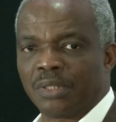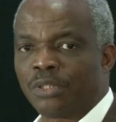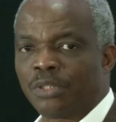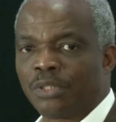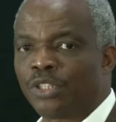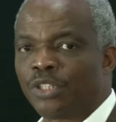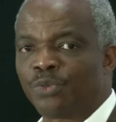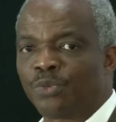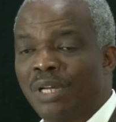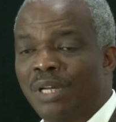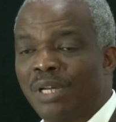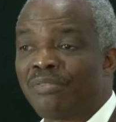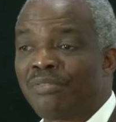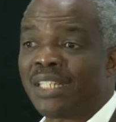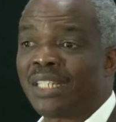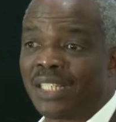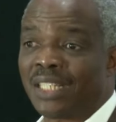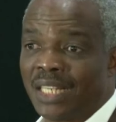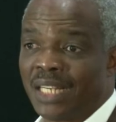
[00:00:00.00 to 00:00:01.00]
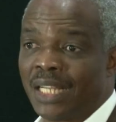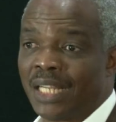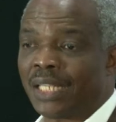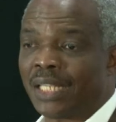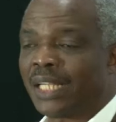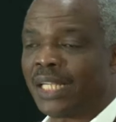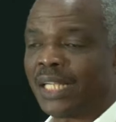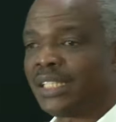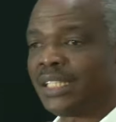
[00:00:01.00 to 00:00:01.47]
Because we are very
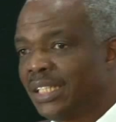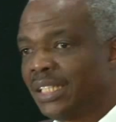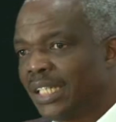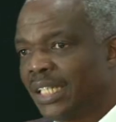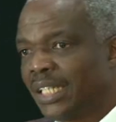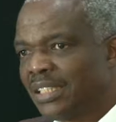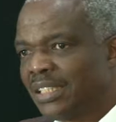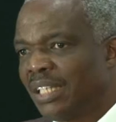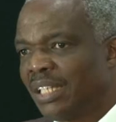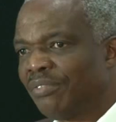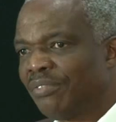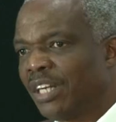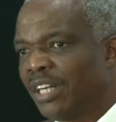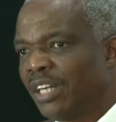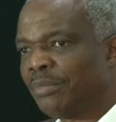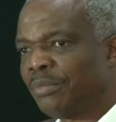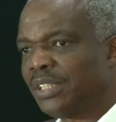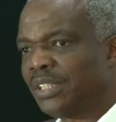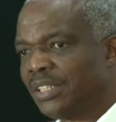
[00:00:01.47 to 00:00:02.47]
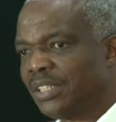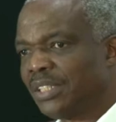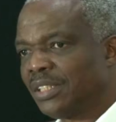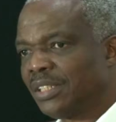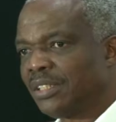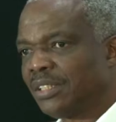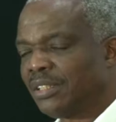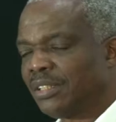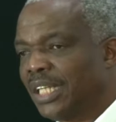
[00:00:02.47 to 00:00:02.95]
clear that yes, the environment
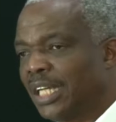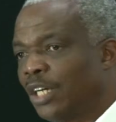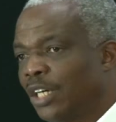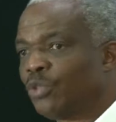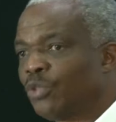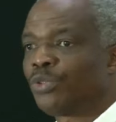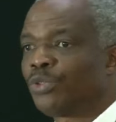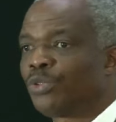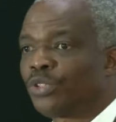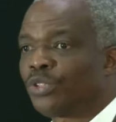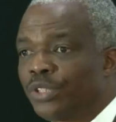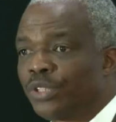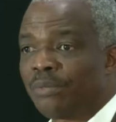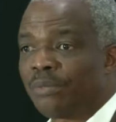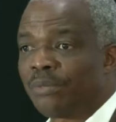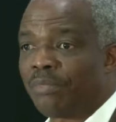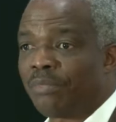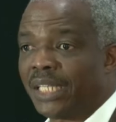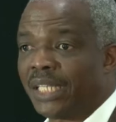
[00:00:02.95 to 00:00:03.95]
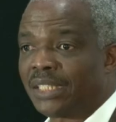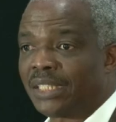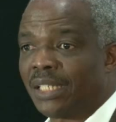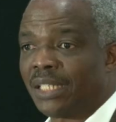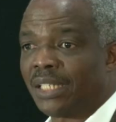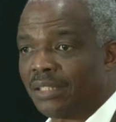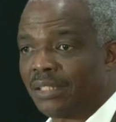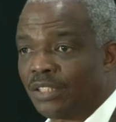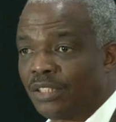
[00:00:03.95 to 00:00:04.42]
is, the outlook's looking
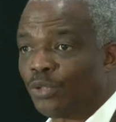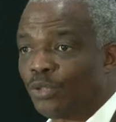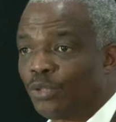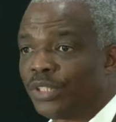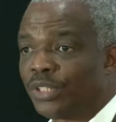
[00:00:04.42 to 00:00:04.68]
brighter, it's